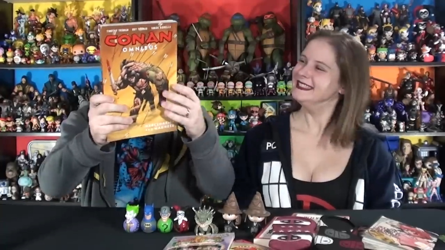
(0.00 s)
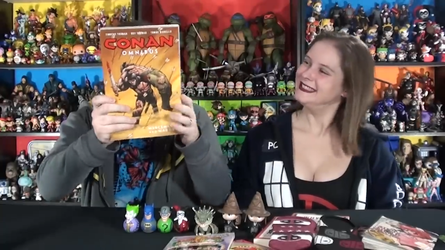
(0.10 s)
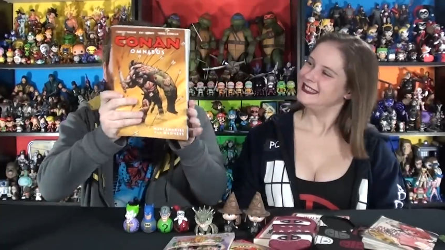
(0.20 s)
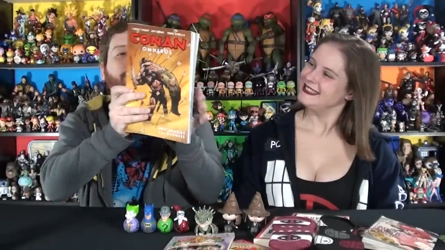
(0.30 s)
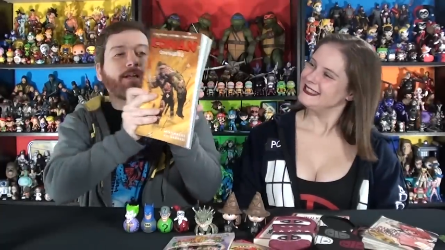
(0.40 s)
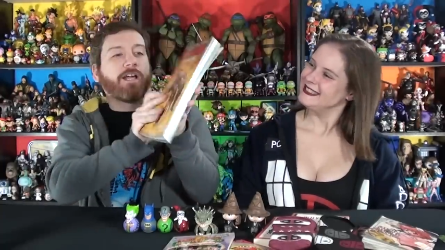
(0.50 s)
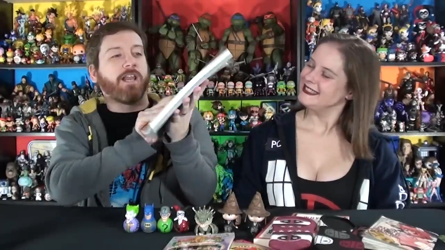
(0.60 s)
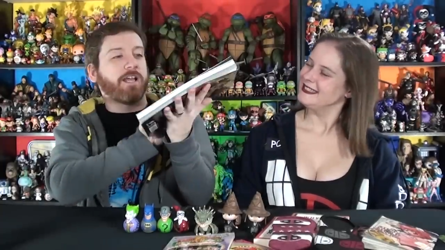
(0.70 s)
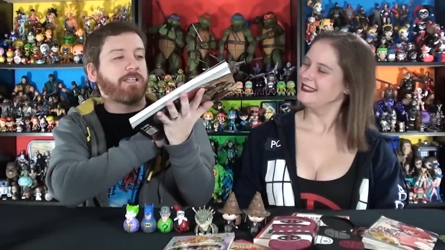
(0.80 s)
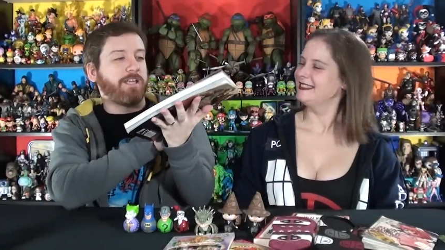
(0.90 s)
Speaker 1: I've been
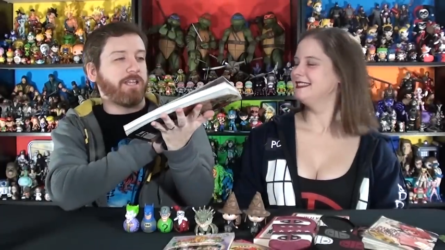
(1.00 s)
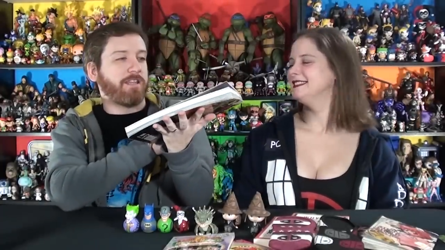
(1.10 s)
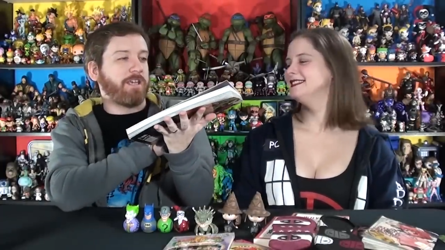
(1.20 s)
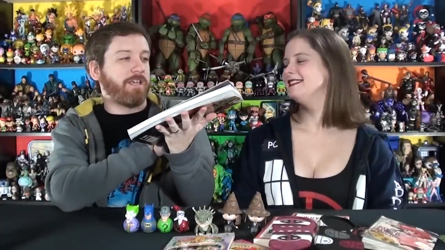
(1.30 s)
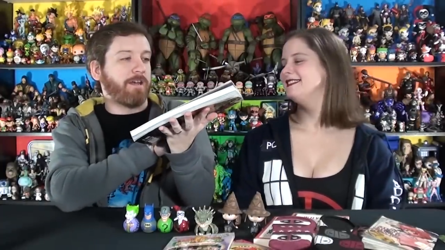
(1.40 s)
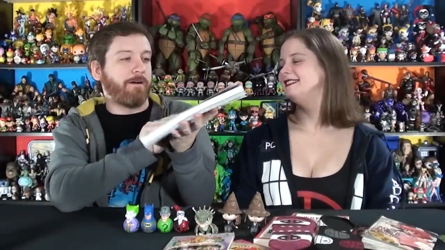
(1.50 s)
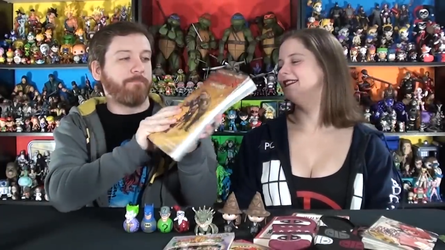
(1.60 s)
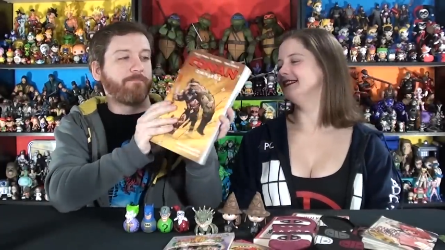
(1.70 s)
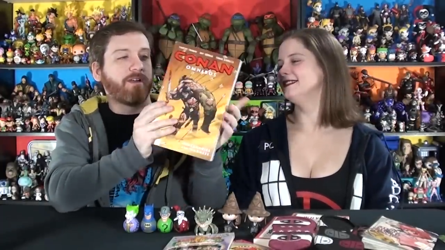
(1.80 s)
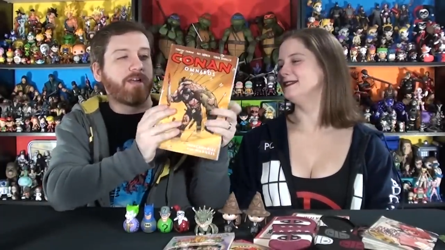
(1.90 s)
collecting the
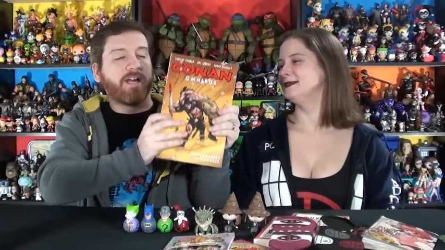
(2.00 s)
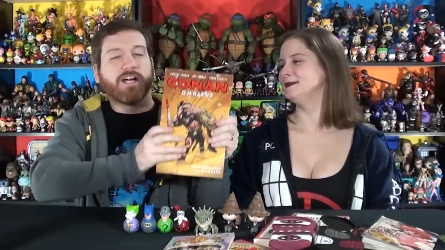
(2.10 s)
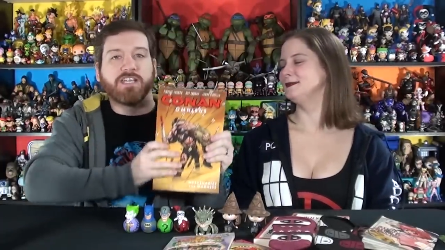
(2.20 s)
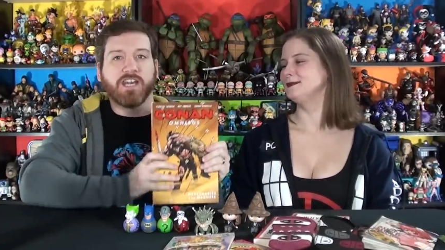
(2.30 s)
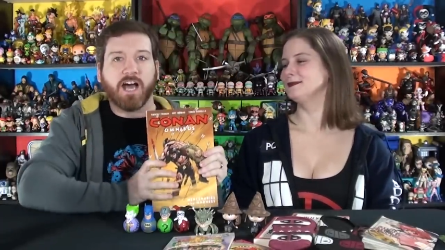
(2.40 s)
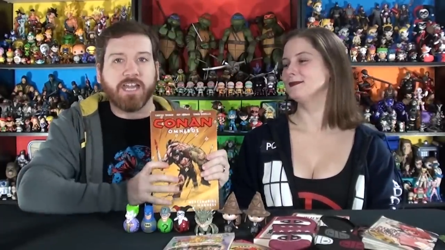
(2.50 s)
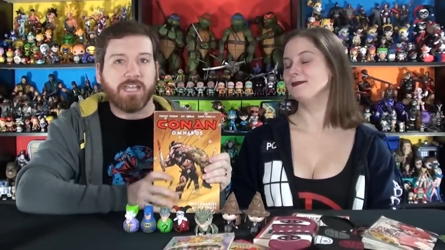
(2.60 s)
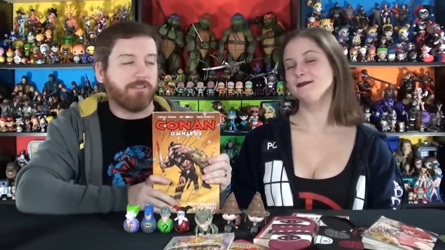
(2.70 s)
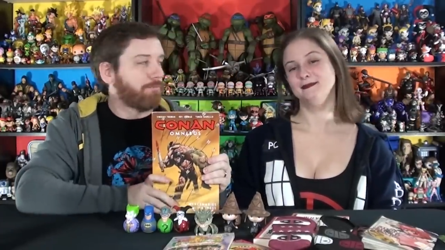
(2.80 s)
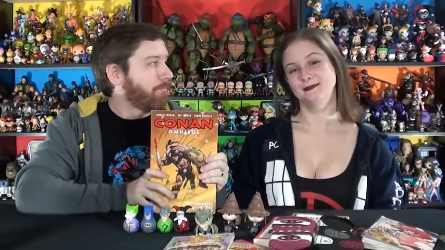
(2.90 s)
um,
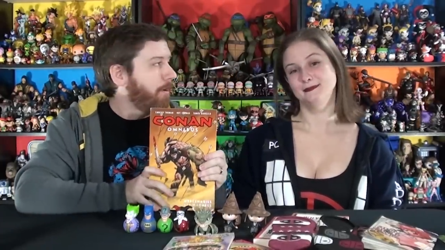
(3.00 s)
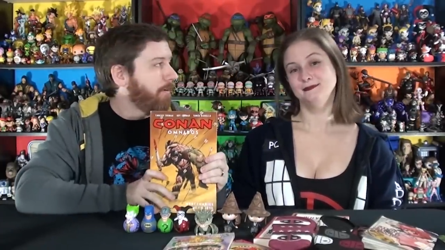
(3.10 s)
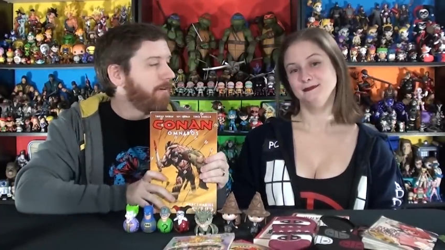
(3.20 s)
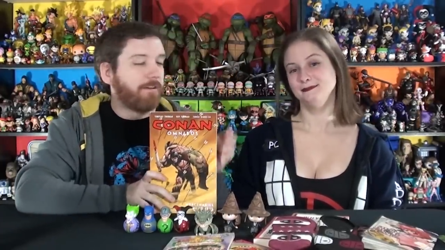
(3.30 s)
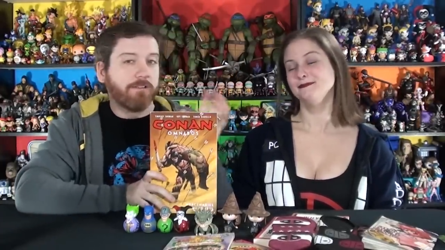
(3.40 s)
nineties run,